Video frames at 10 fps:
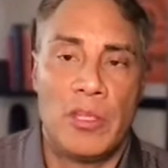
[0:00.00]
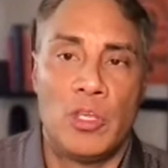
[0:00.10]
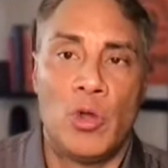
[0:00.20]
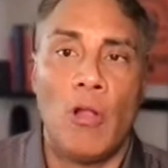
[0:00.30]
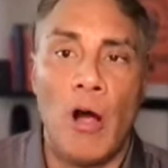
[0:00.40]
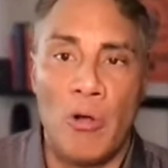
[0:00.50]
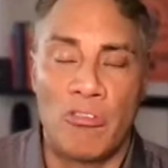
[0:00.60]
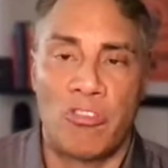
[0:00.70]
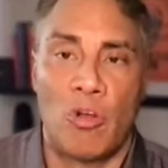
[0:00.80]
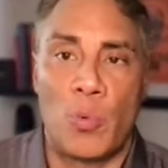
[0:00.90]
you'll
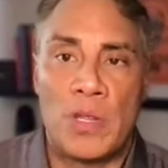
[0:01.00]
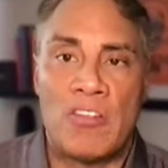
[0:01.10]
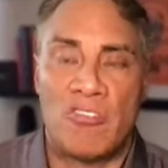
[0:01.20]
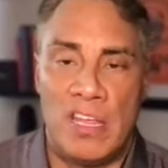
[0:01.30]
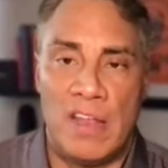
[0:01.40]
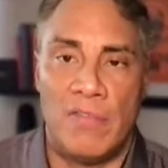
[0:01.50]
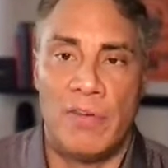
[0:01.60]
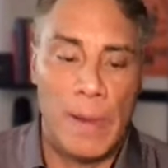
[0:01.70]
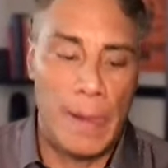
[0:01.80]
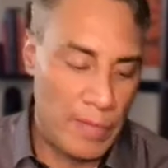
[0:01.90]
also receive
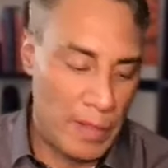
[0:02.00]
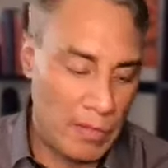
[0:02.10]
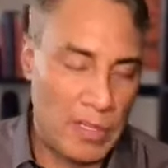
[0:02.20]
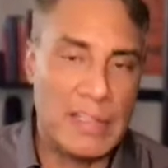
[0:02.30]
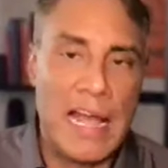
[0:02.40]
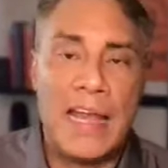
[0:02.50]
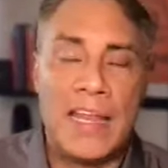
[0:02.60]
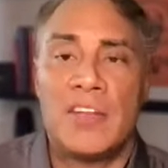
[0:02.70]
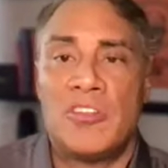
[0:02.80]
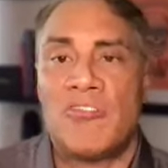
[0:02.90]
the
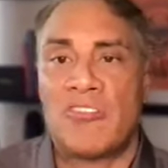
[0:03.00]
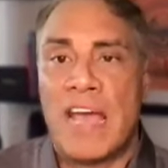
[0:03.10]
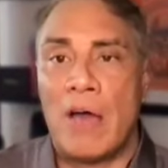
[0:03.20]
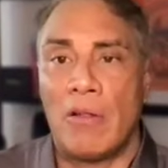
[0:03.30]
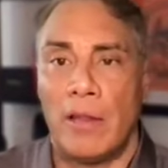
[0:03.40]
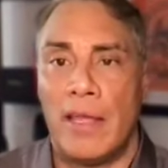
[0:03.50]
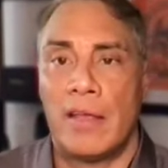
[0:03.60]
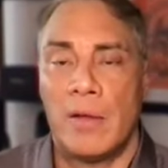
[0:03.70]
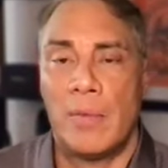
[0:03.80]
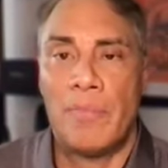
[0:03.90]
dining and discount
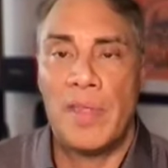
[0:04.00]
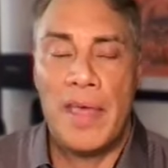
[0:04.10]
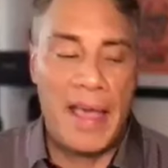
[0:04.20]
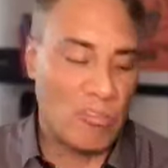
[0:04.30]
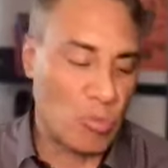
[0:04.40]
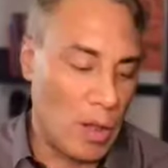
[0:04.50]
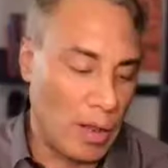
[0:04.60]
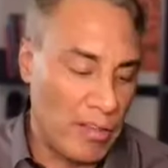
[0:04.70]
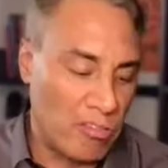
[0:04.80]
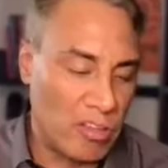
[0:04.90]
link as
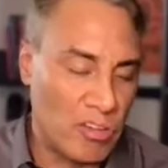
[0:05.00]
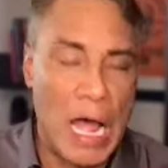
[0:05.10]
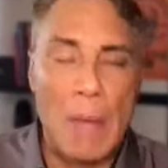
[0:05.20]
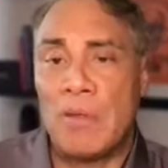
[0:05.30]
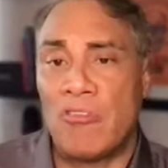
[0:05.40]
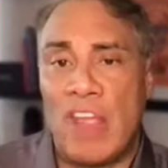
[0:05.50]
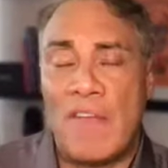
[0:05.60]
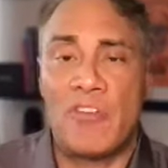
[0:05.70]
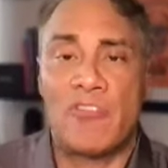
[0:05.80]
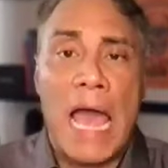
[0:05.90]
well as the Shopee
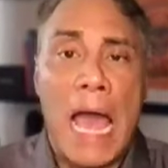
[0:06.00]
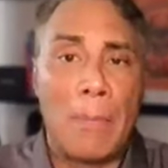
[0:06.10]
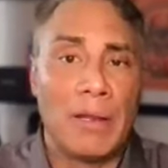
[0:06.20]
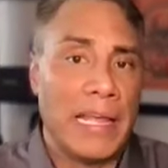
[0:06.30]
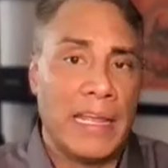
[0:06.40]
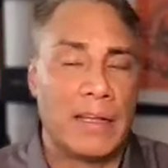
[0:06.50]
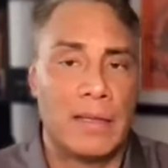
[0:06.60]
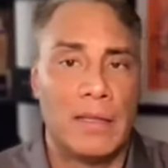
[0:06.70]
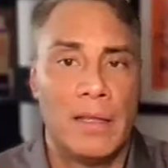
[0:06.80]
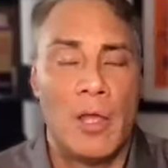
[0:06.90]
Savers app link.
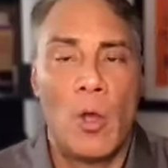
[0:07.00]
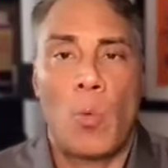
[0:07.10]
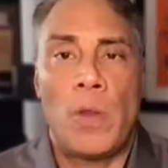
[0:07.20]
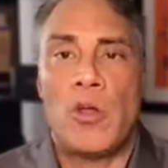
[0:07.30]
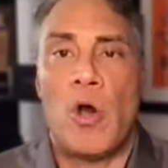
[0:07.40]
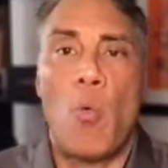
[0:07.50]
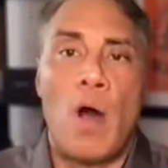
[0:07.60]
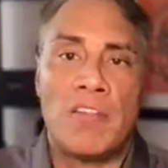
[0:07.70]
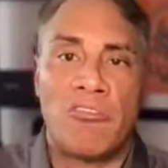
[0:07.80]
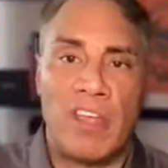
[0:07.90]
We don't
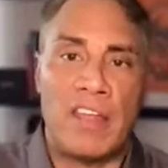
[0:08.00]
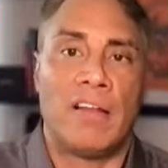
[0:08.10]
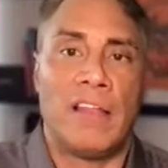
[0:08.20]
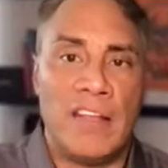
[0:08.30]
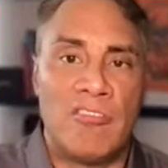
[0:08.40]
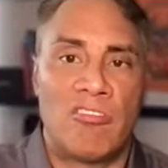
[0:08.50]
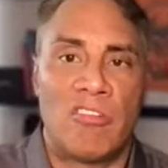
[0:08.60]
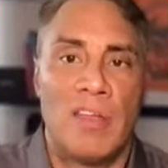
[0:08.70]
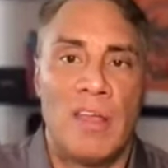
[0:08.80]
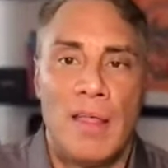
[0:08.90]
want to send links
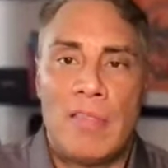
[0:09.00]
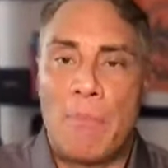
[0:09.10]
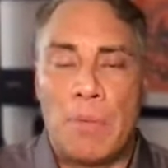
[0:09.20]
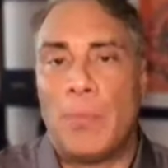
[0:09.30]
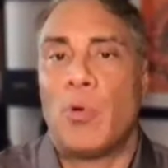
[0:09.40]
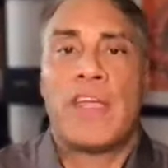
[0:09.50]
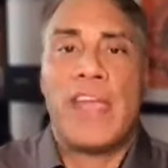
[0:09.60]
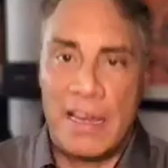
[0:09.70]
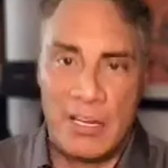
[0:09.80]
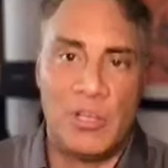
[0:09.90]
that people
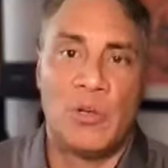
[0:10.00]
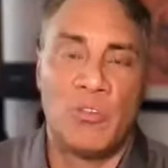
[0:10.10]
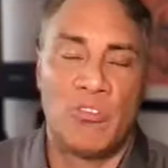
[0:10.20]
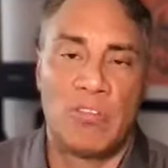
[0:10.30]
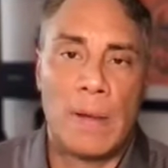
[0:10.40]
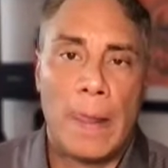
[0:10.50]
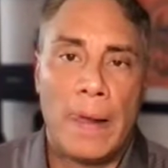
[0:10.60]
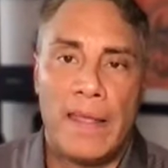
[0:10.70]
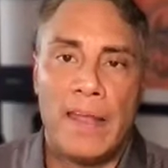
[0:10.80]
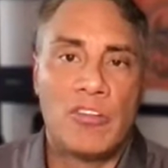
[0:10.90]
can't use
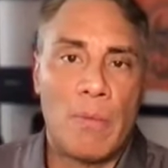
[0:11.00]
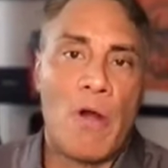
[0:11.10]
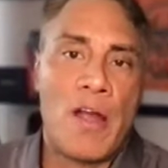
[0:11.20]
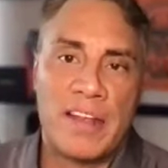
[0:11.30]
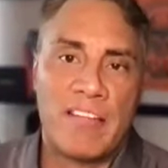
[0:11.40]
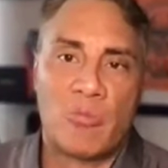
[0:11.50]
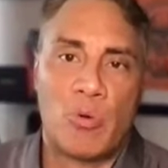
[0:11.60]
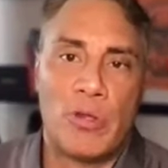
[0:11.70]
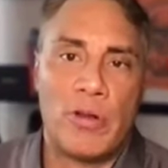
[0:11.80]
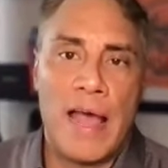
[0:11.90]
into markets
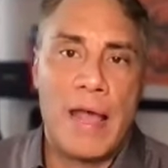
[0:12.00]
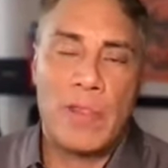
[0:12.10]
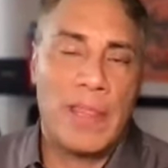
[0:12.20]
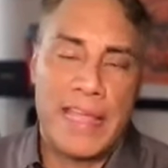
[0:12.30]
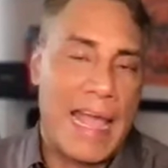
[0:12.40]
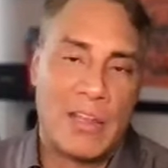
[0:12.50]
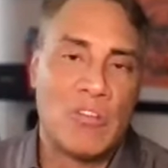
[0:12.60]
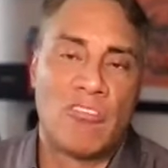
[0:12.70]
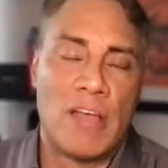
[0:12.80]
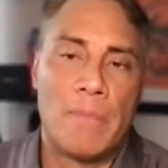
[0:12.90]
where they can't
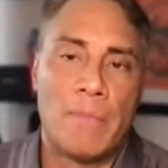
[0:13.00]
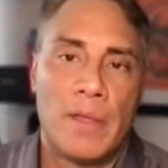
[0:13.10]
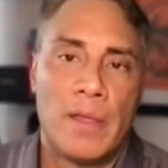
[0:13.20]
use them.